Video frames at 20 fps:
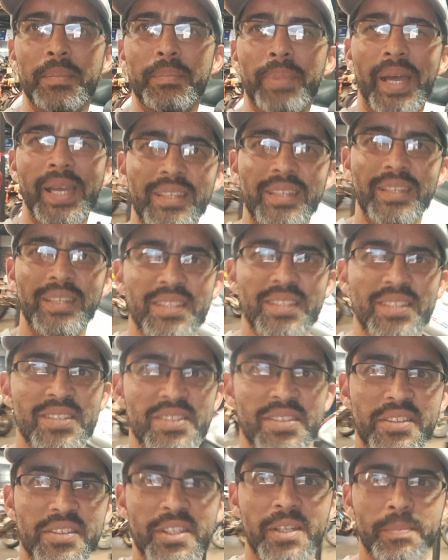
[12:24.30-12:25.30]
The bike is
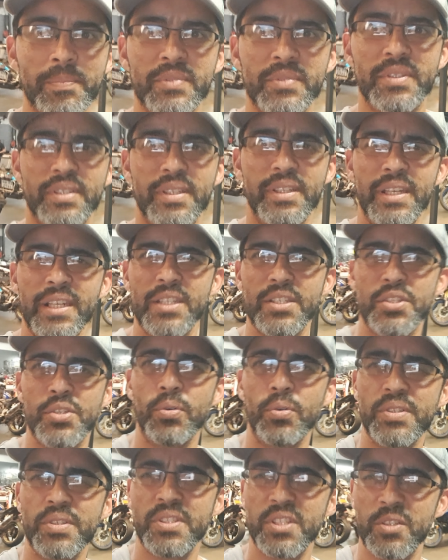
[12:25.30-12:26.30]
stripped,
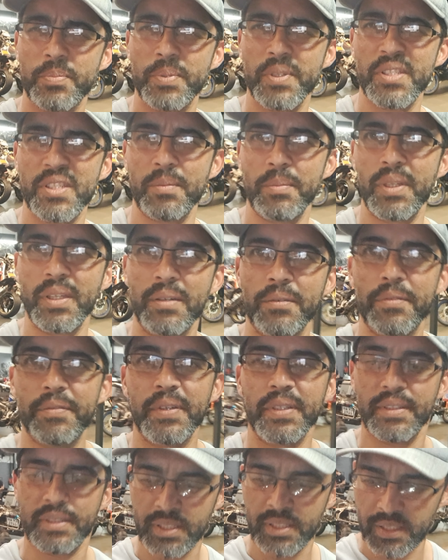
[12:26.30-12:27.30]
exhaust is busy being
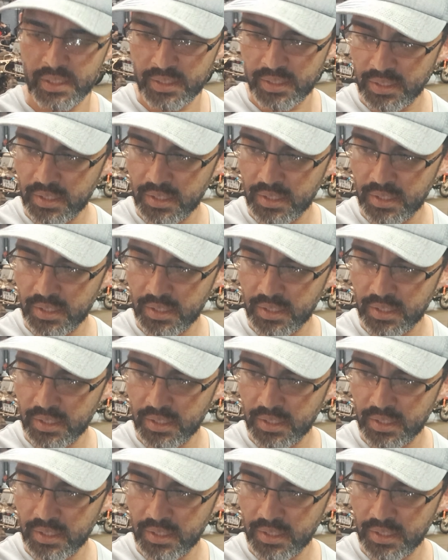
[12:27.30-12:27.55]
fitted.